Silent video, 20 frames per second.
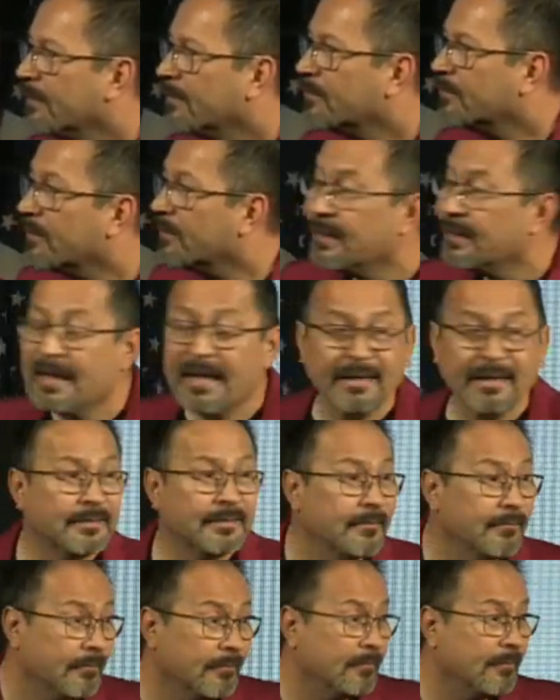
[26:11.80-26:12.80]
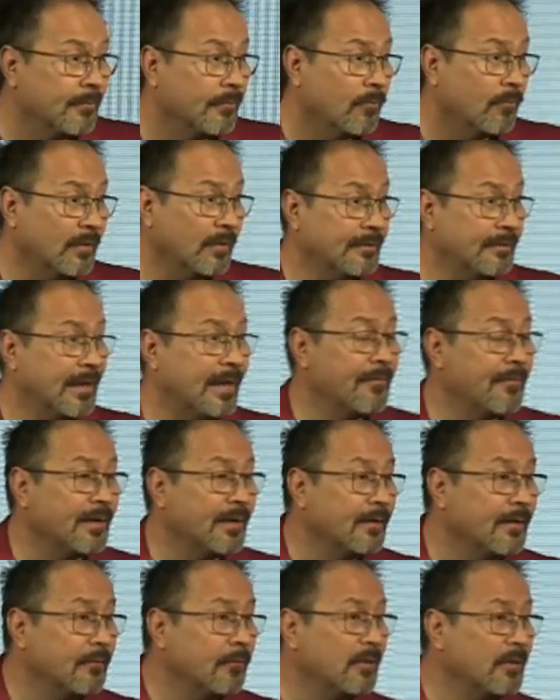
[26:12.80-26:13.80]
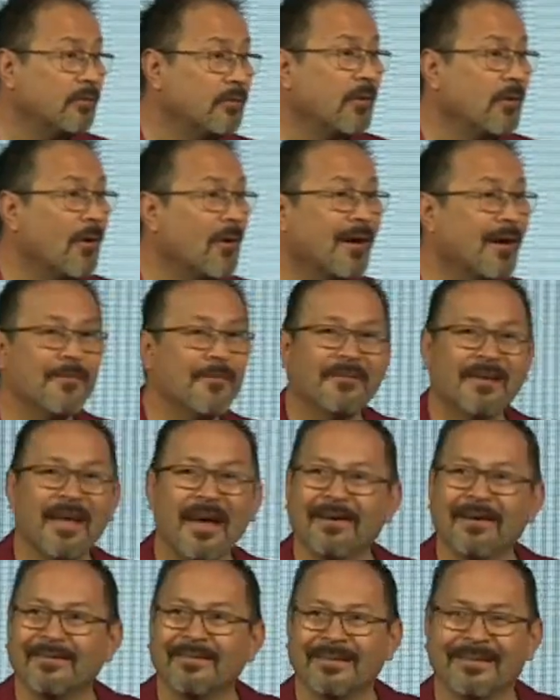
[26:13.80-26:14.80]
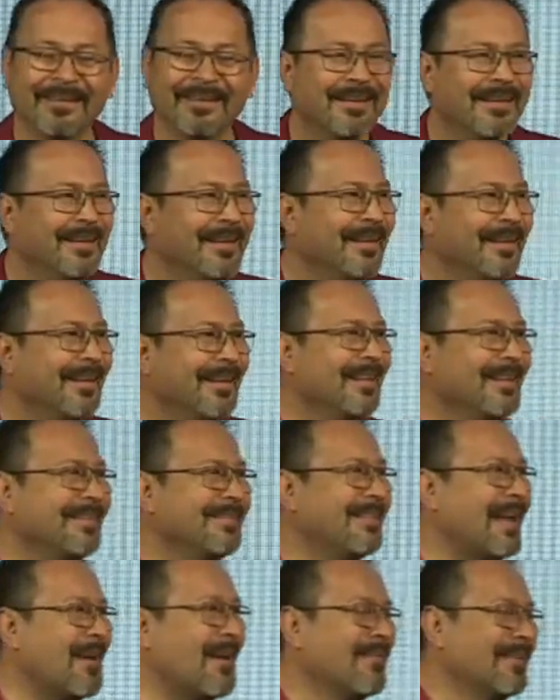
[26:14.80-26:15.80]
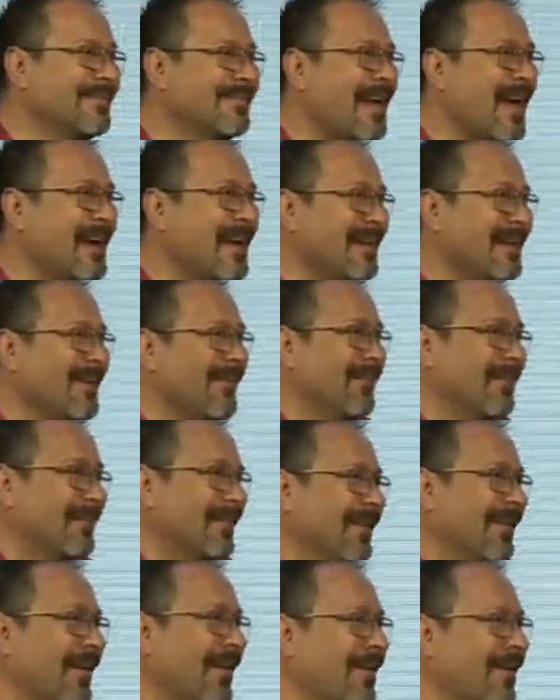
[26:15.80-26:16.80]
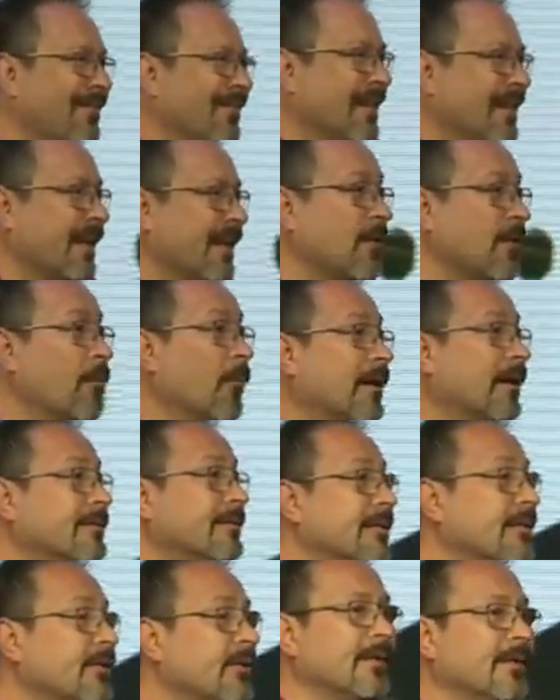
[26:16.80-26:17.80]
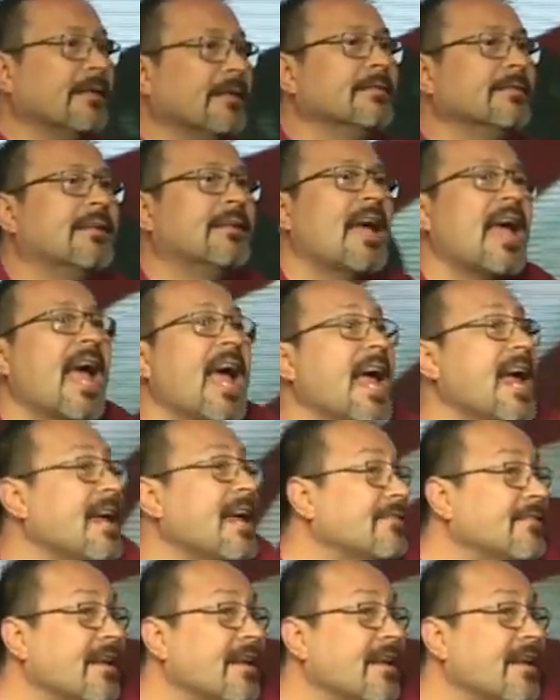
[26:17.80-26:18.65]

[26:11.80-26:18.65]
So the next when David, when Saul comes out, David's standing there with the garment. And what does he do? He doesn't say, hey,